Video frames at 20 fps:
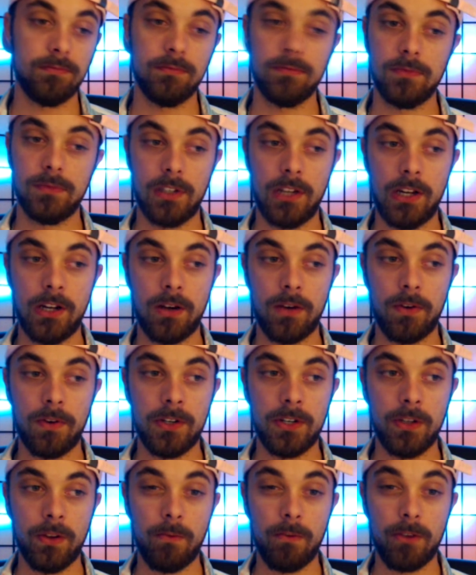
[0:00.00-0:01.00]
you know, if you're
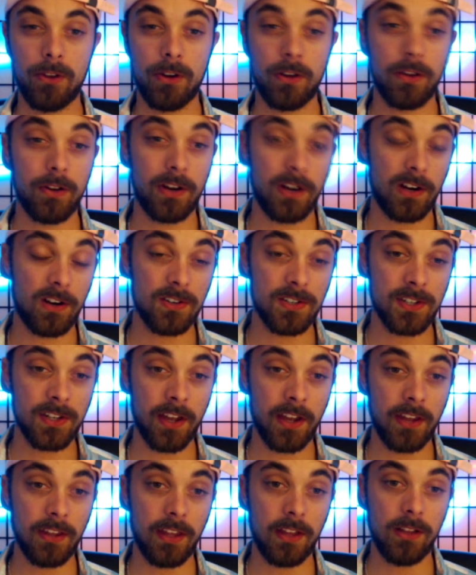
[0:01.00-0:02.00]
dealing with another air
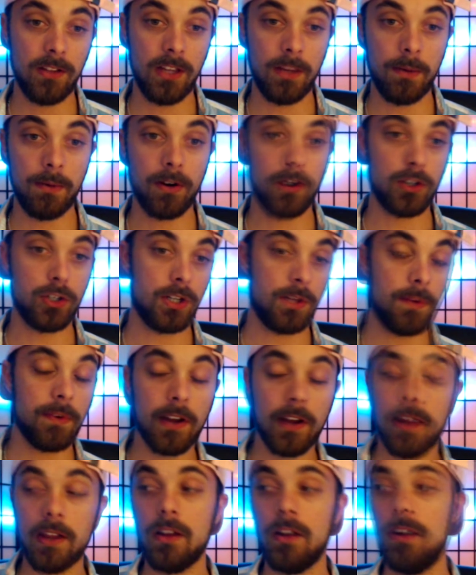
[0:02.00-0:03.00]
sign like Libra or
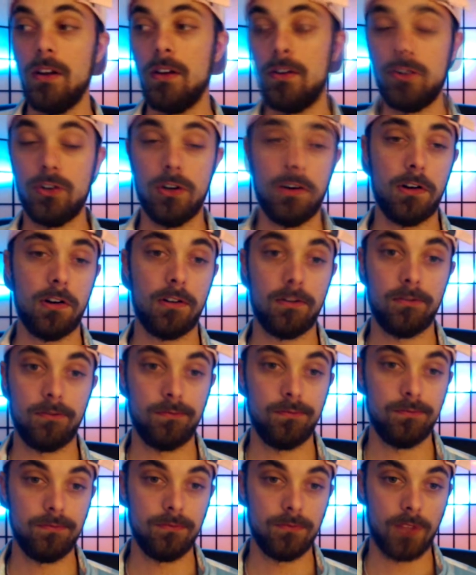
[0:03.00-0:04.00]
Gemini, sure.
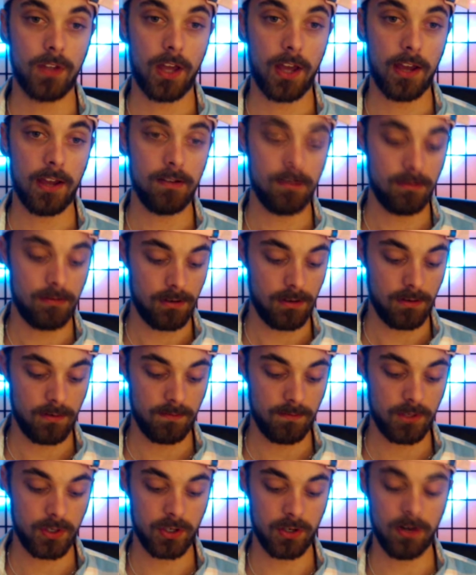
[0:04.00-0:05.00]
Okay,
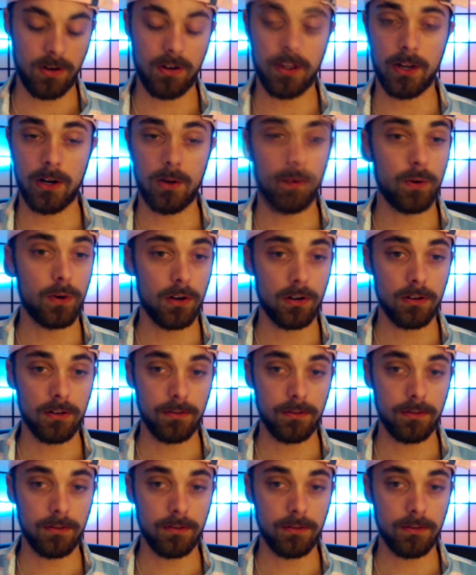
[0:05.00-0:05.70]
sure, that'll work.